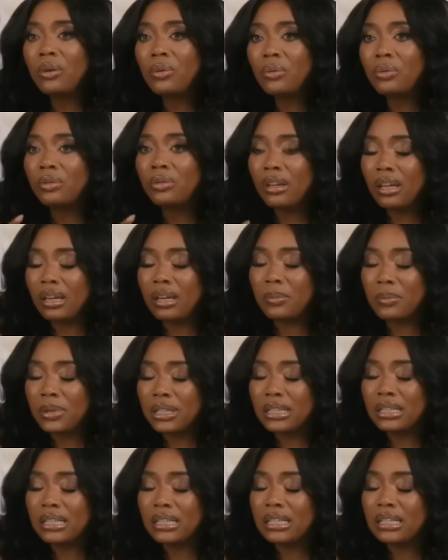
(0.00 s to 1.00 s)
for somebody
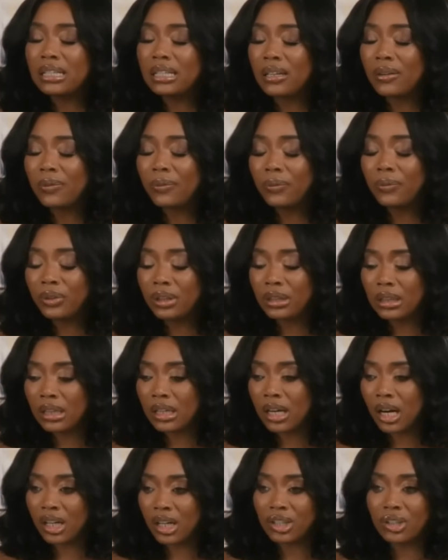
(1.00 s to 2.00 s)
specific. Yeah,
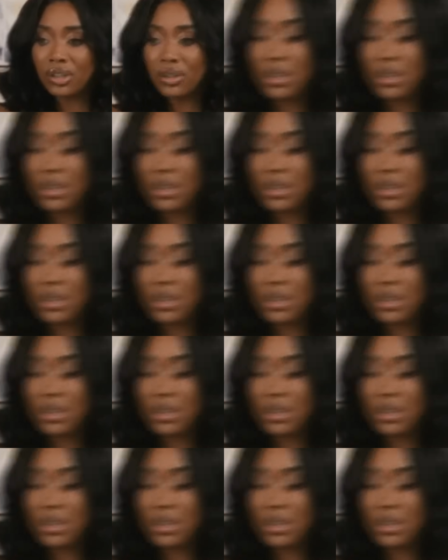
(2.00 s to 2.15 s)
one of